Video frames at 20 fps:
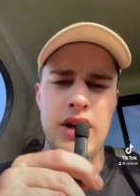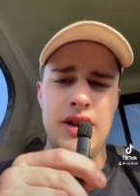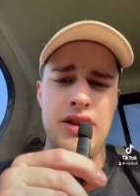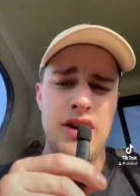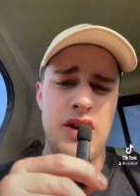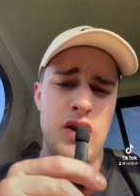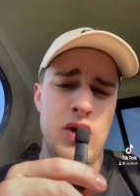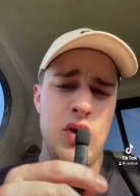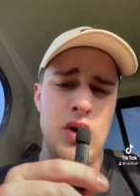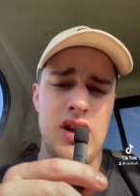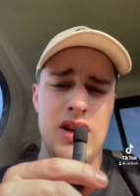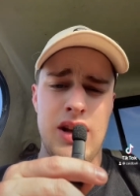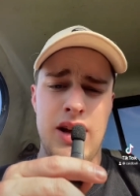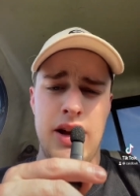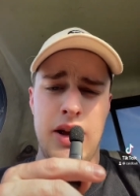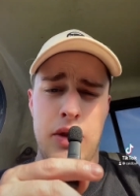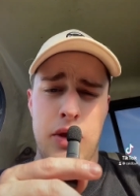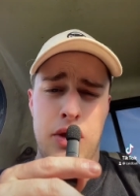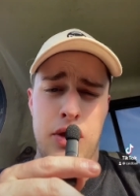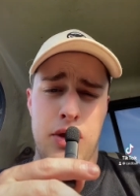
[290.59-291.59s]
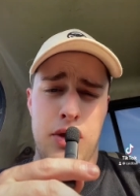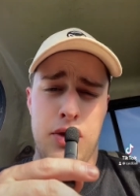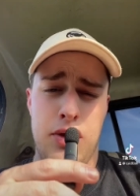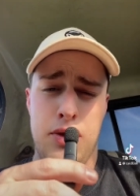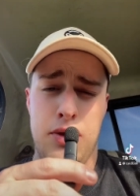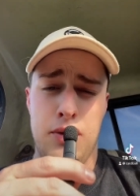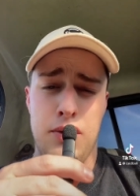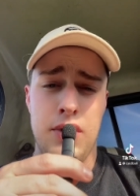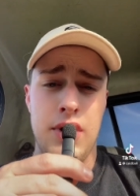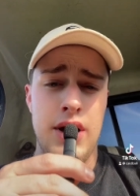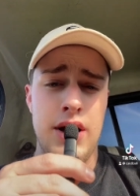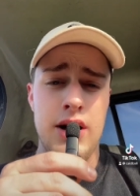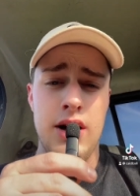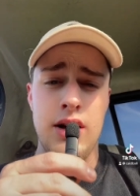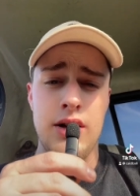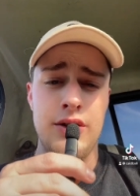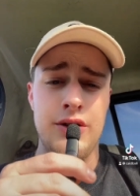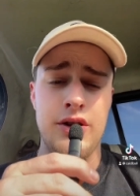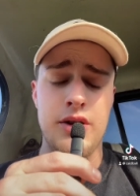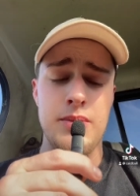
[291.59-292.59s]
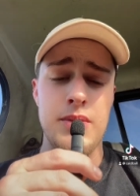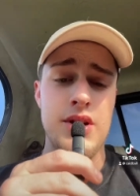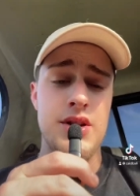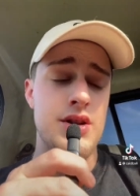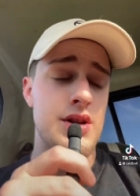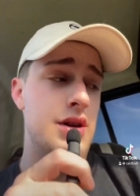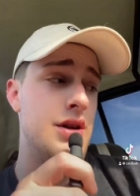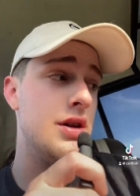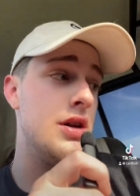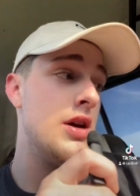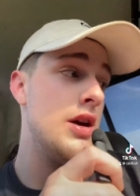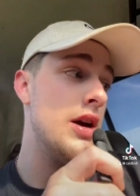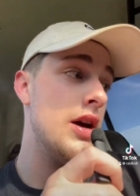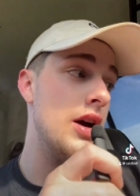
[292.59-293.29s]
I think you get $3 commission.